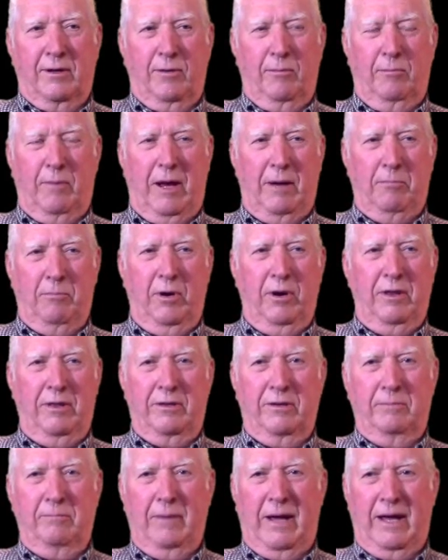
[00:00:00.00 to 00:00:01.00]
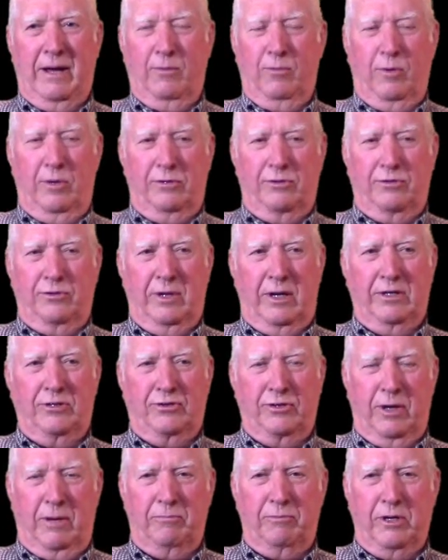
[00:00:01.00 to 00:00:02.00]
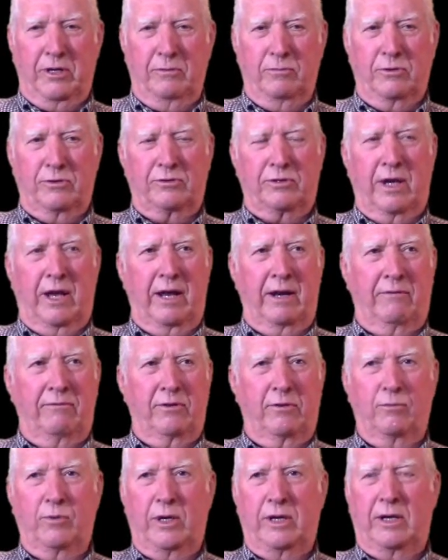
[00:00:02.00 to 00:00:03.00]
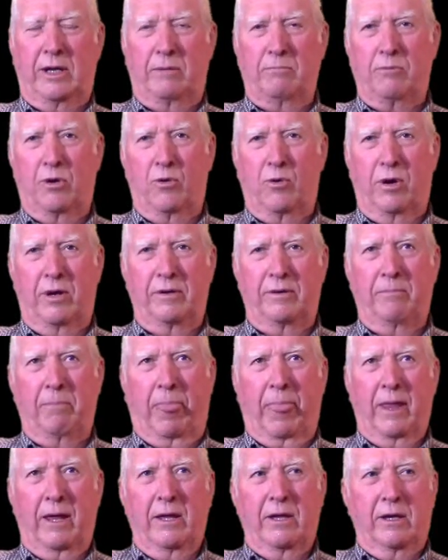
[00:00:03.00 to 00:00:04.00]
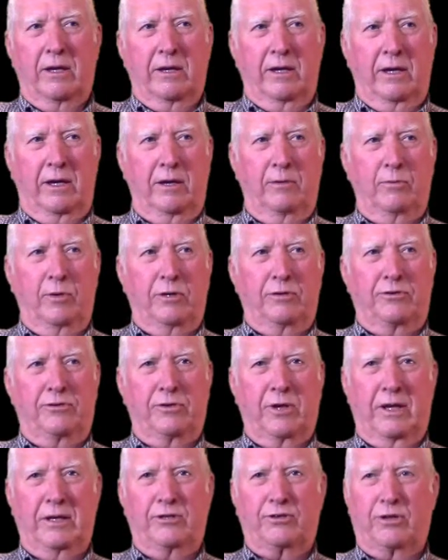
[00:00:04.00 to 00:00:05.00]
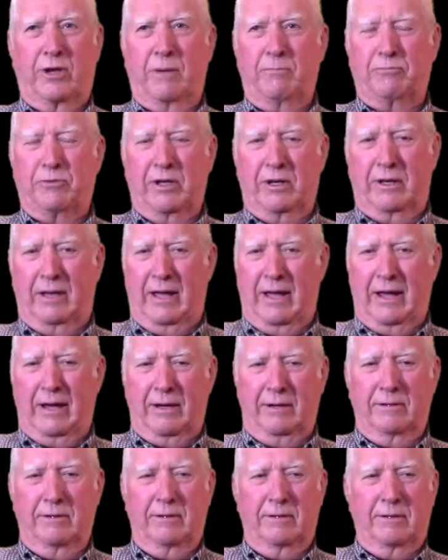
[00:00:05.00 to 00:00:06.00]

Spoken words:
My brother would say something. He was kind of a witty boy, and he would say something like,